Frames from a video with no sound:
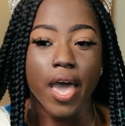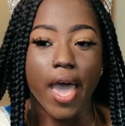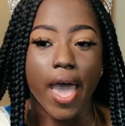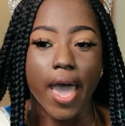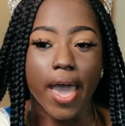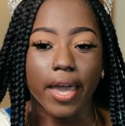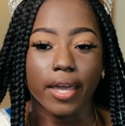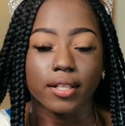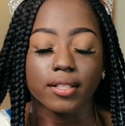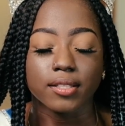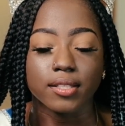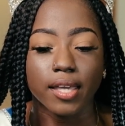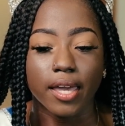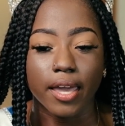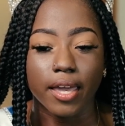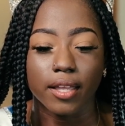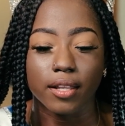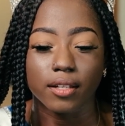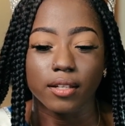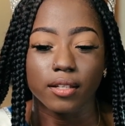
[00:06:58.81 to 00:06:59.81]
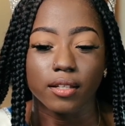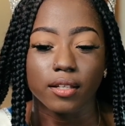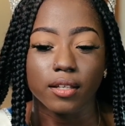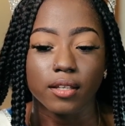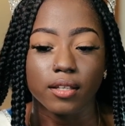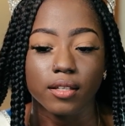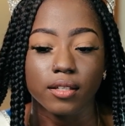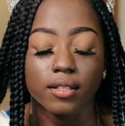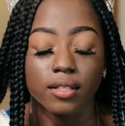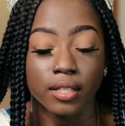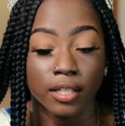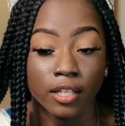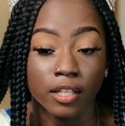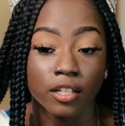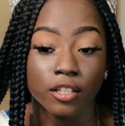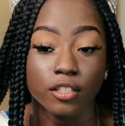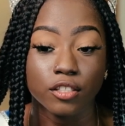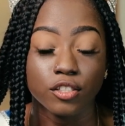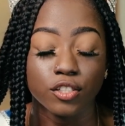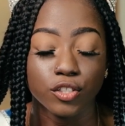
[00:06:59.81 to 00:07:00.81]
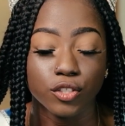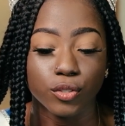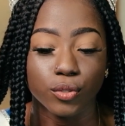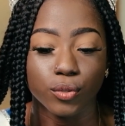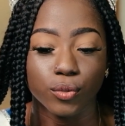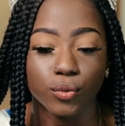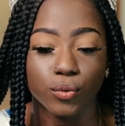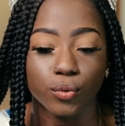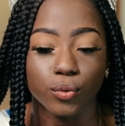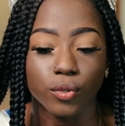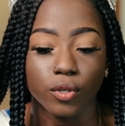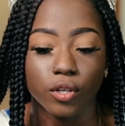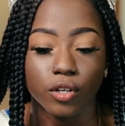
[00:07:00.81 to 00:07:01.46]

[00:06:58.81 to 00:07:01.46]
I tended to